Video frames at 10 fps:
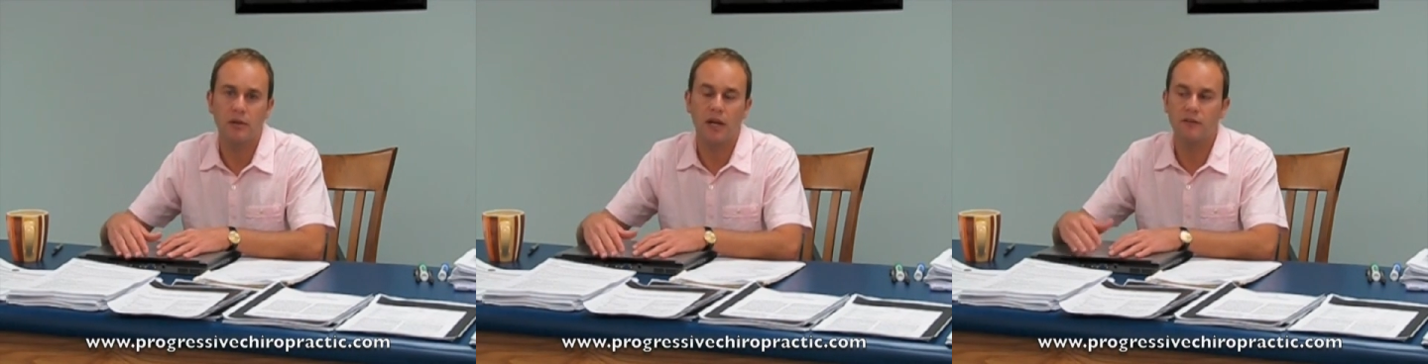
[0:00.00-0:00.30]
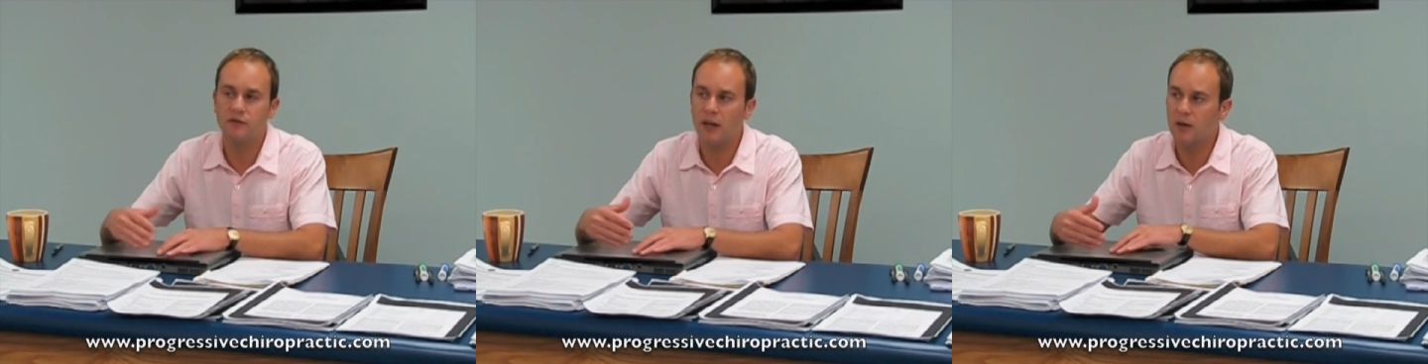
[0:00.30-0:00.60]
I
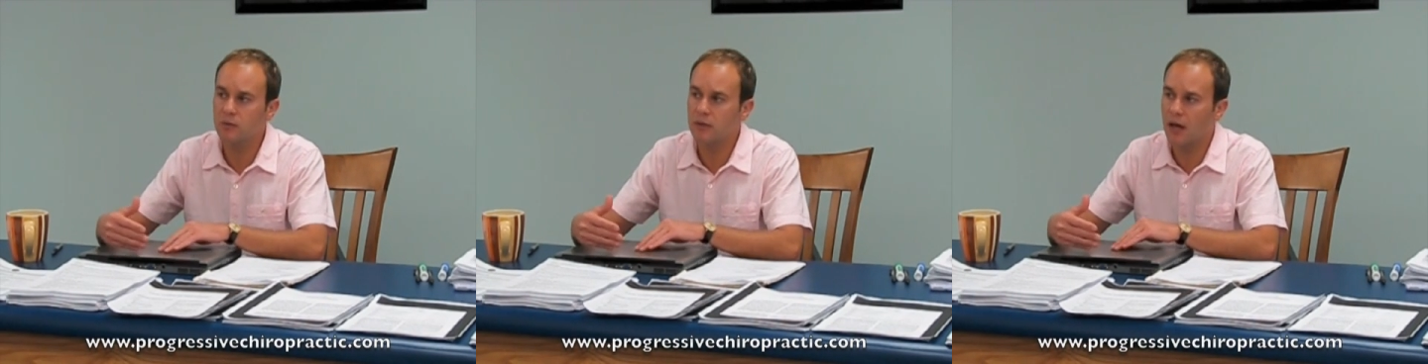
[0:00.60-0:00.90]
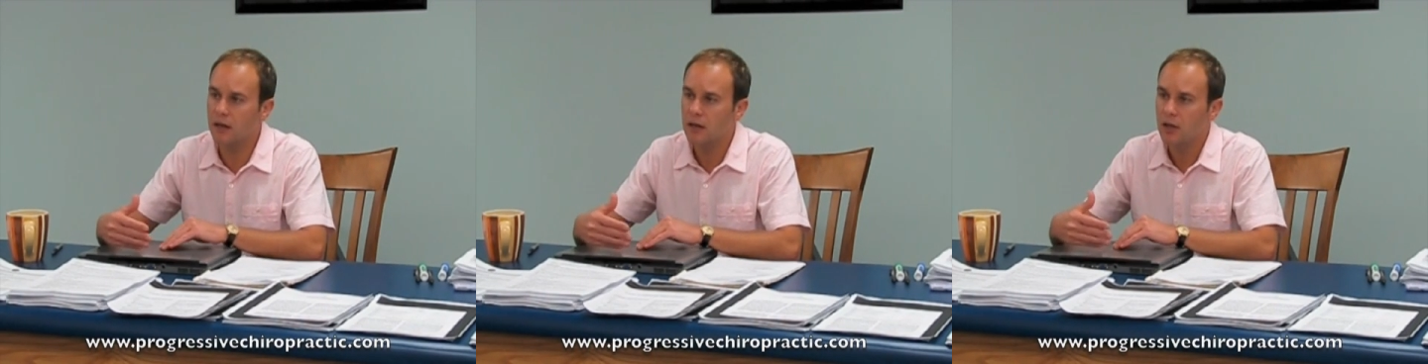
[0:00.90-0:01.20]
found
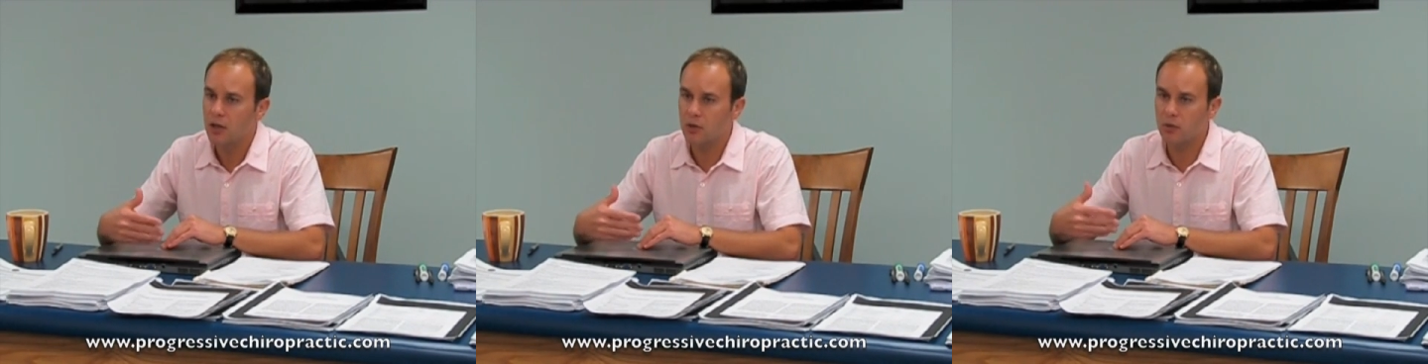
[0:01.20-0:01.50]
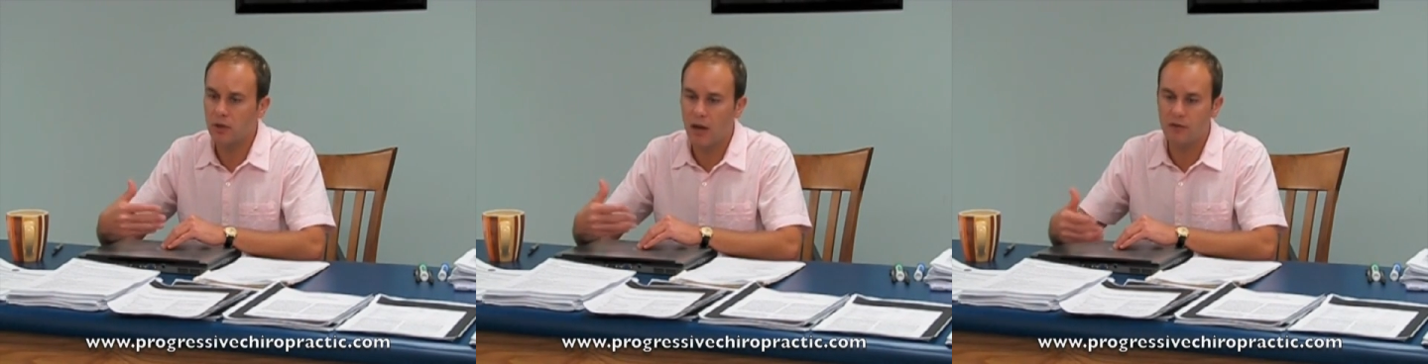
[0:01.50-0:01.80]
that there were a
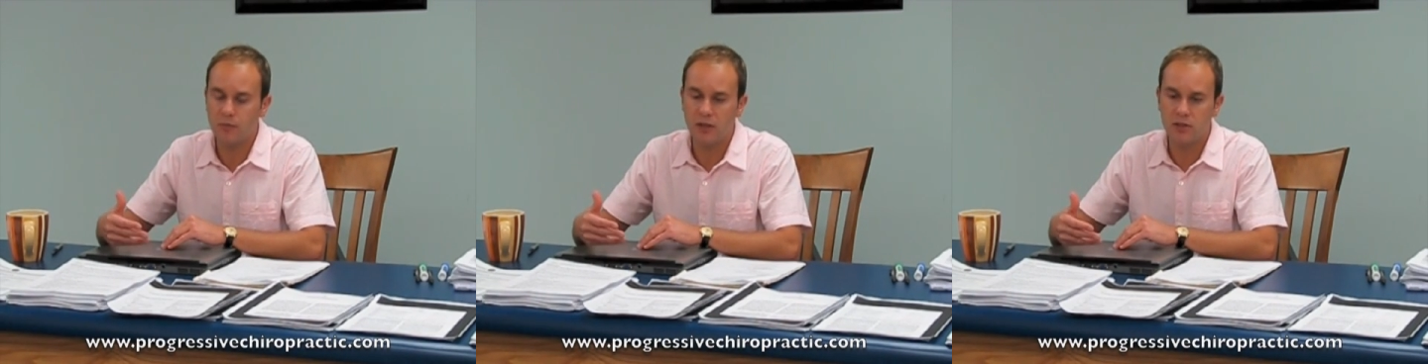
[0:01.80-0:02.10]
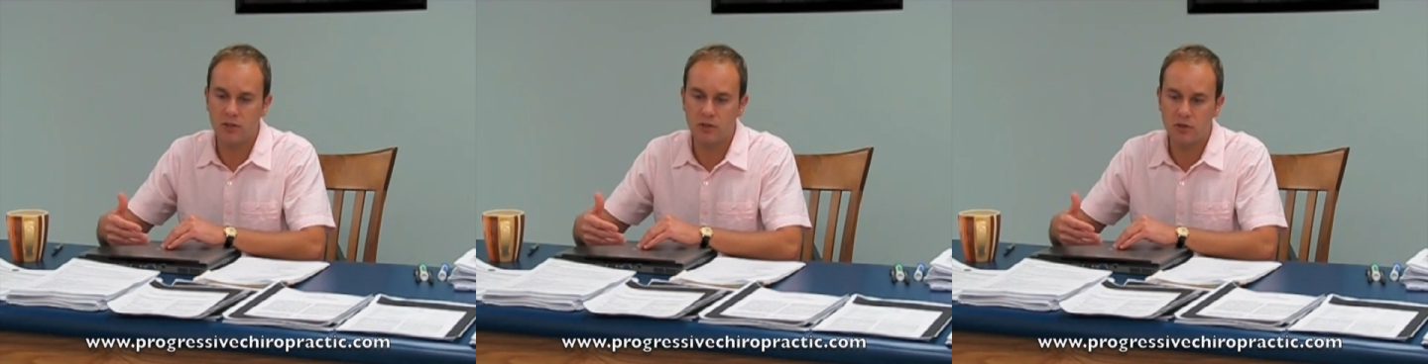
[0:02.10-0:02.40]
lot of
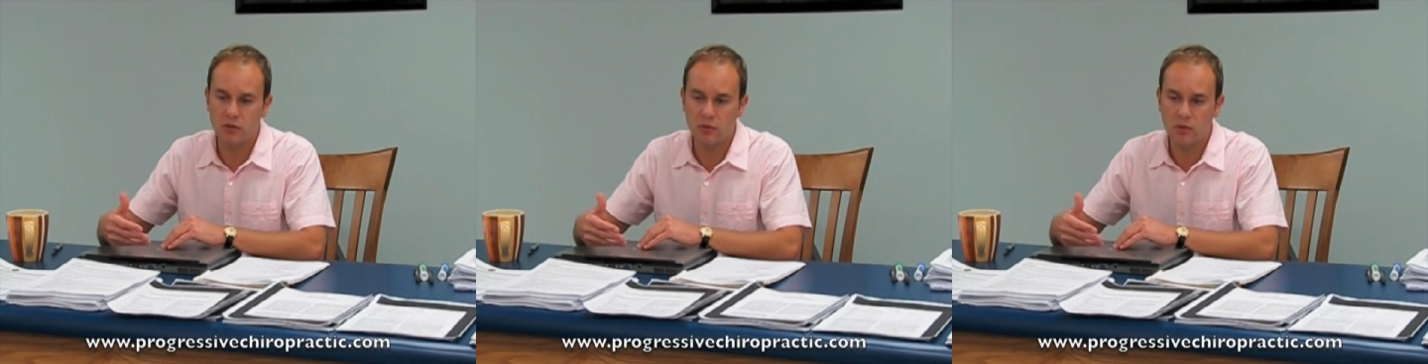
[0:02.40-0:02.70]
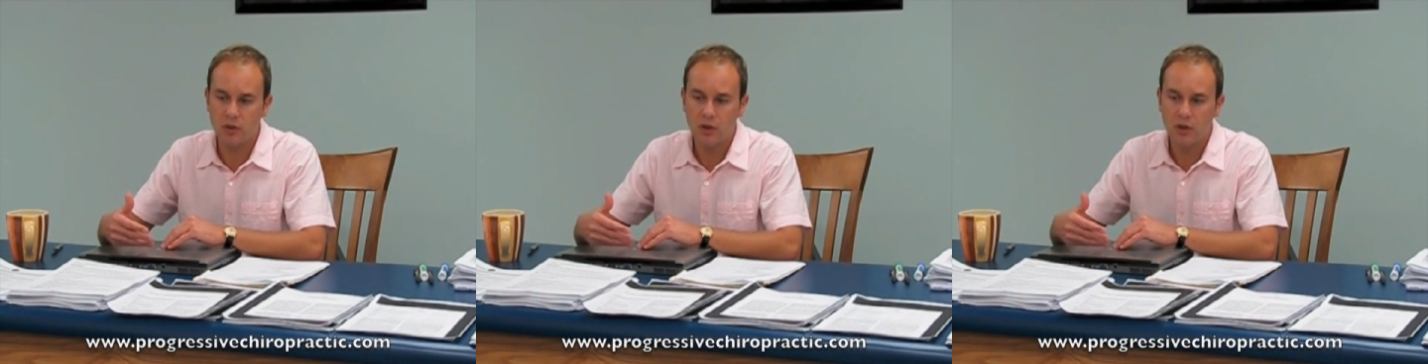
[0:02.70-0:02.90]
patients who,